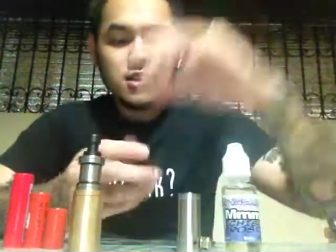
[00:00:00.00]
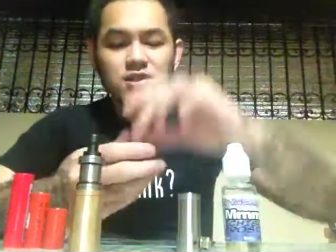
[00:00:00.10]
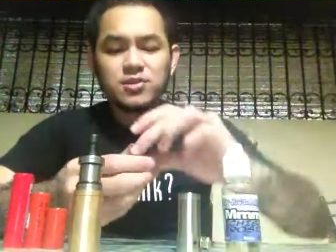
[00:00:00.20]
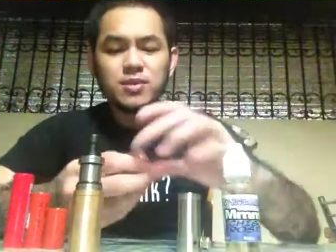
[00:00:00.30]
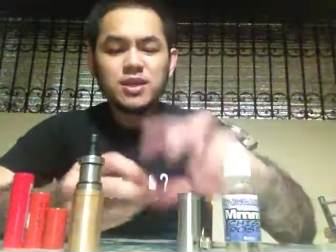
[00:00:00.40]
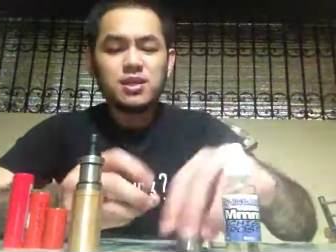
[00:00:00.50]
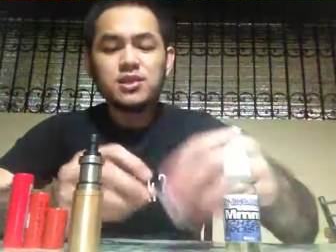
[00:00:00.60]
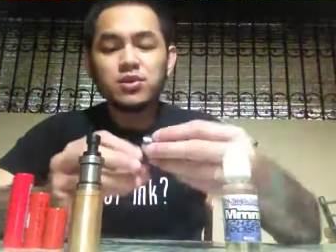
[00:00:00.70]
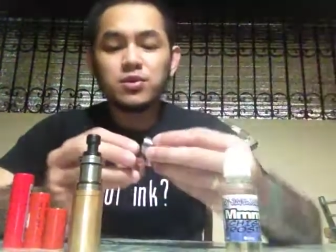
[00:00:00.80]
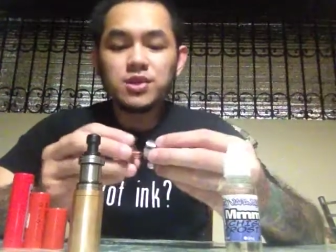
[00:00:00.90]
thing just basically
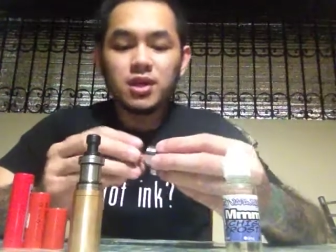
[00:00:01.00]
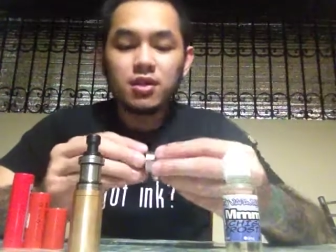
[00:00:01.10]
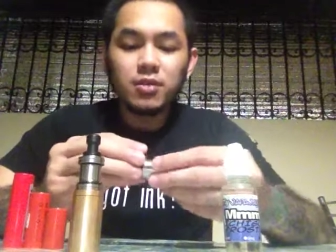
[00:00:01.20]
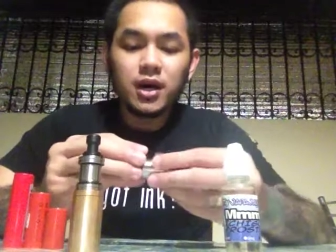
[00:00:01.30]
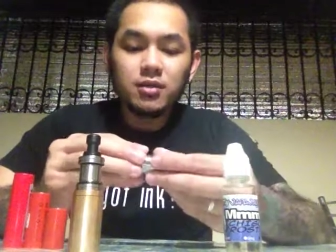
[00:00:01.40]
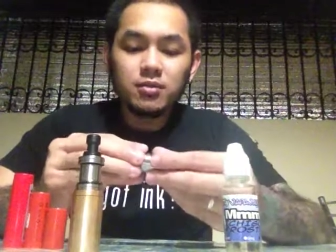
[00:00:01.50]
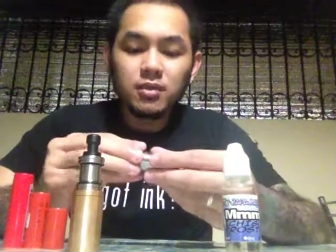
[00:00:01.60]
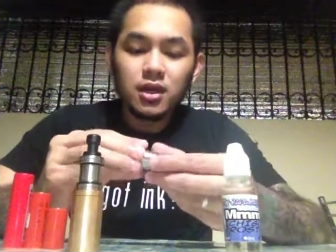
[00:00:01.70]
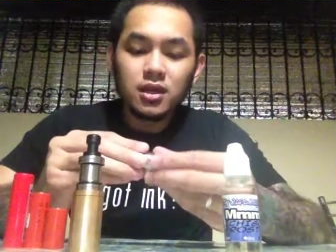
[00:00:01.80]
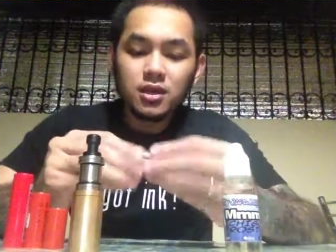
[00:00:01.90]
screws onto the bottom
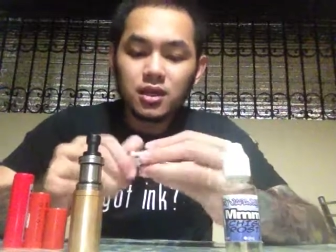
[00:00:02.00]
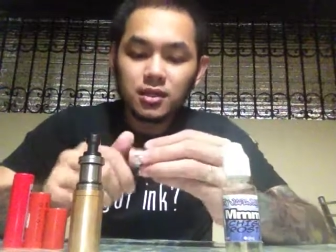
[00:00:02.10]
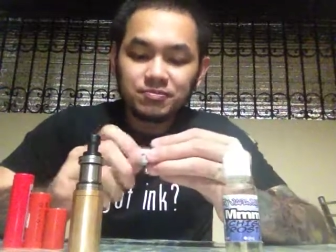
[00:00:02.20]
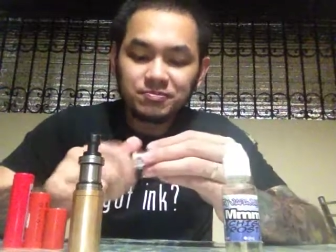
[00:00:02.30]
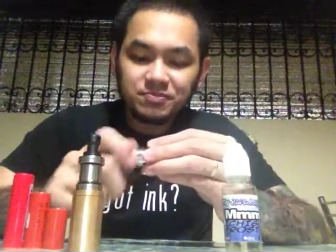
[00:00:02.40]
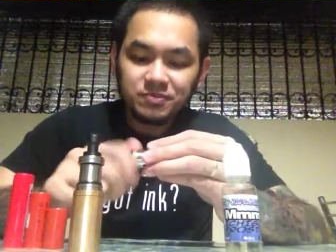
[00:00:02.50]
and